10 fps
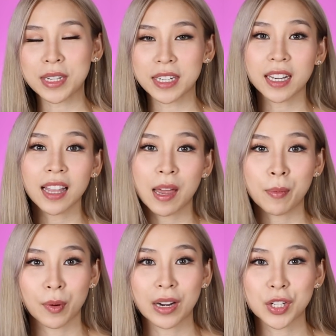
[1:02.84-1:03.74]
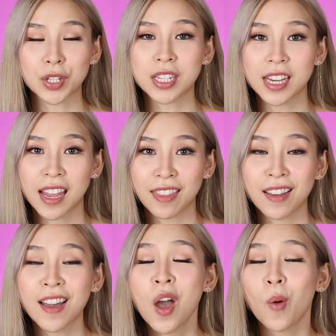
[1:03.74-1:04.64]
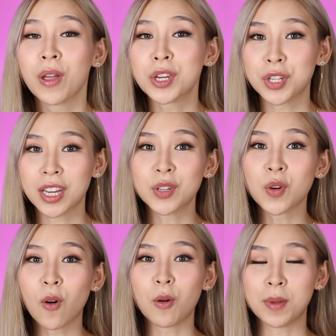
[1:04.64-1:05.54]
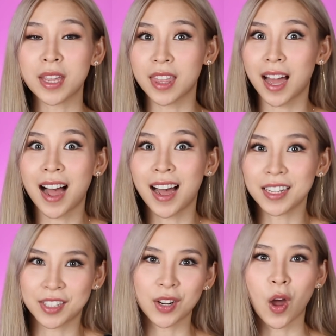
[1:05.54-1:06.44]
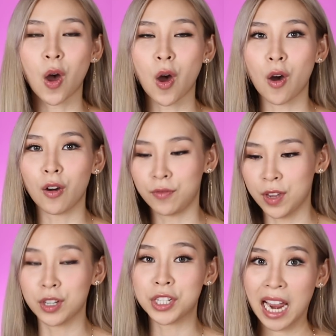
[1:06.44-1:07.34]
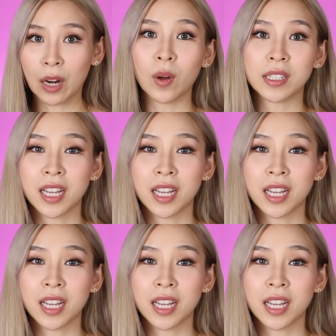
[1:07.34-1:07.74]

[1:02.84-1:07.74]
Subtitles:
we did a collaboration together where she taught me the art of, you know, jaguar